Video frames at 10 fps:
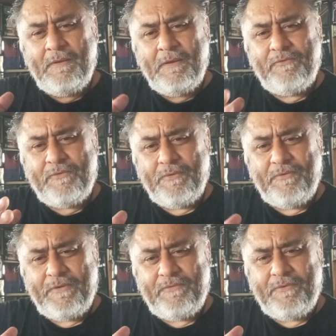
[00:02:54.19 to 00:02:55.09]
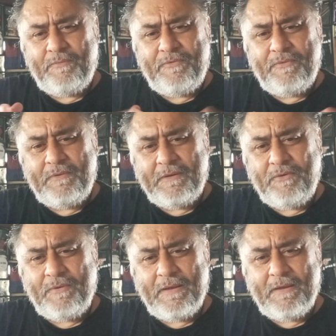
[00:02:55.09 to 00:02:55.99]
in certain systems than
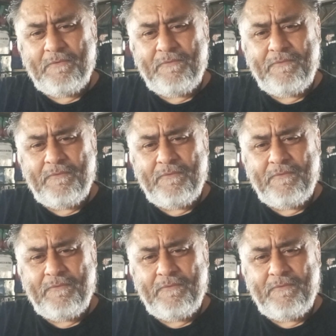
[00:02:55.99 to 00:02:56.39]
you have